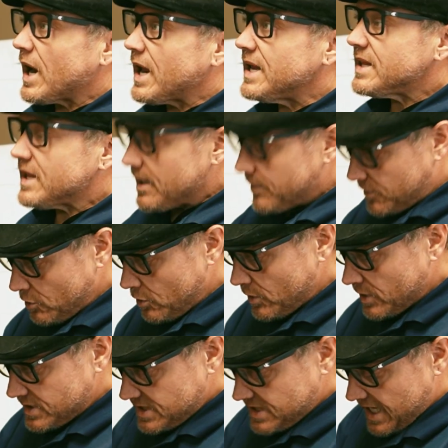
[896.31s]
I ended up doing
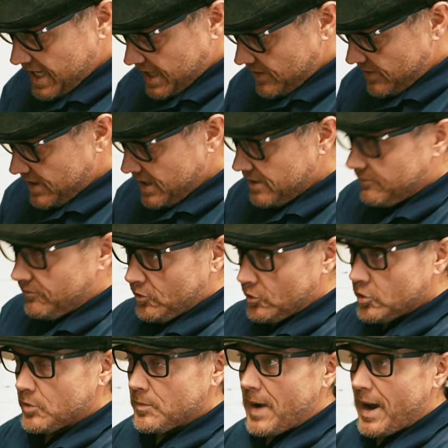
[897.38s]
is taking the
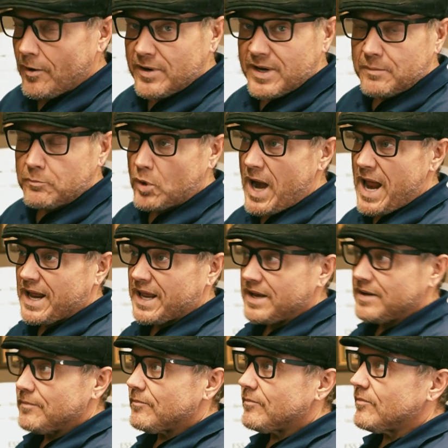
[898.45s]
inverter mounting bracket